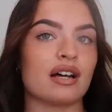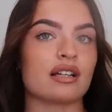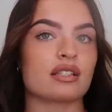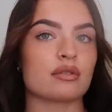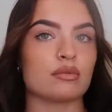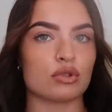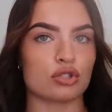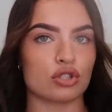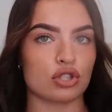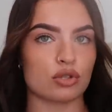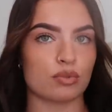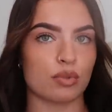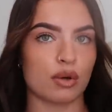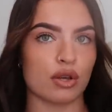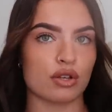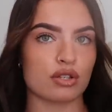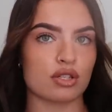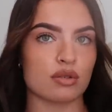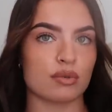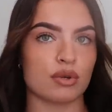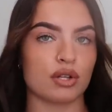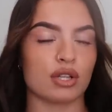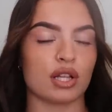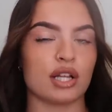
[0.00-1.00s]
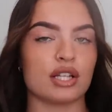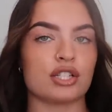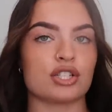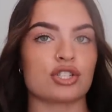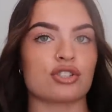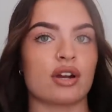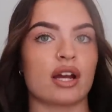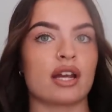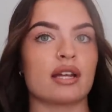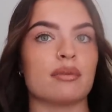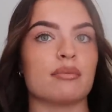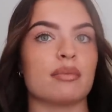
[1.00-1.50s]
as much as possible and
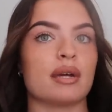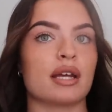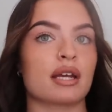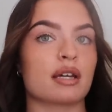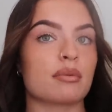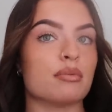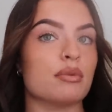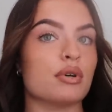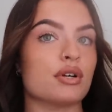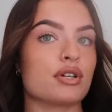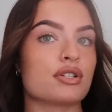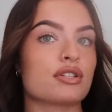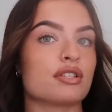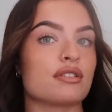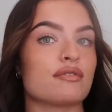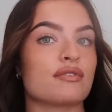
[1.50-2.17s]
try and make most